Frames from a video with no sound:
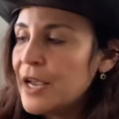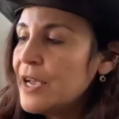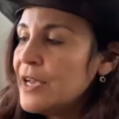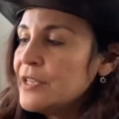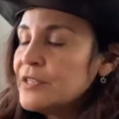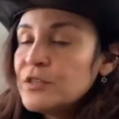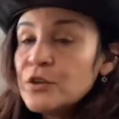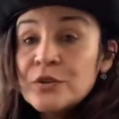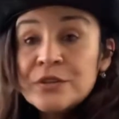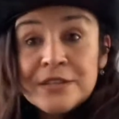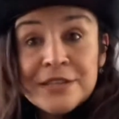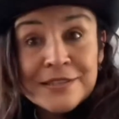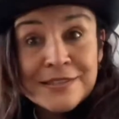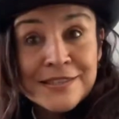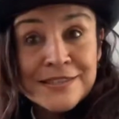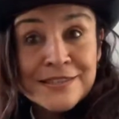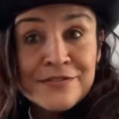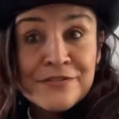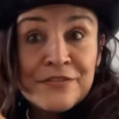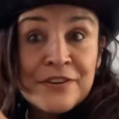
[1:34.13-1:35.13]
So this
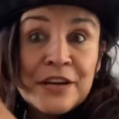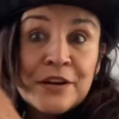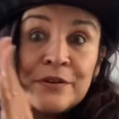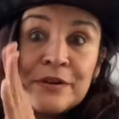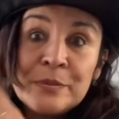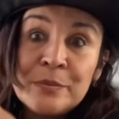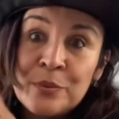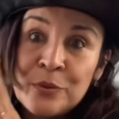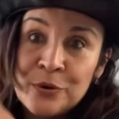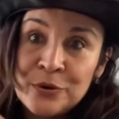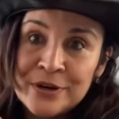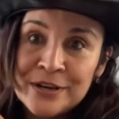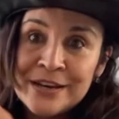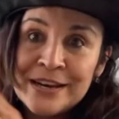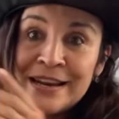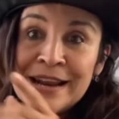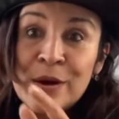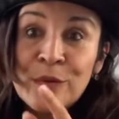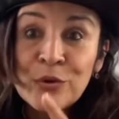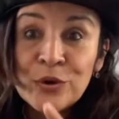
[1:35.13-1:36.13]
is very important,
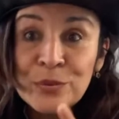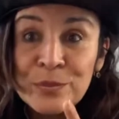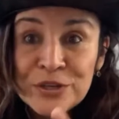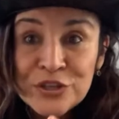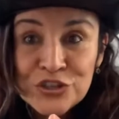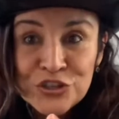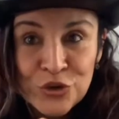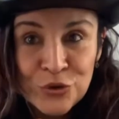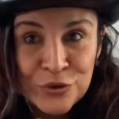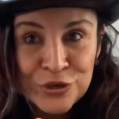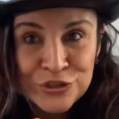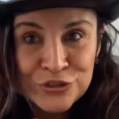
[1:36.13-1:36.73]
and I will be showing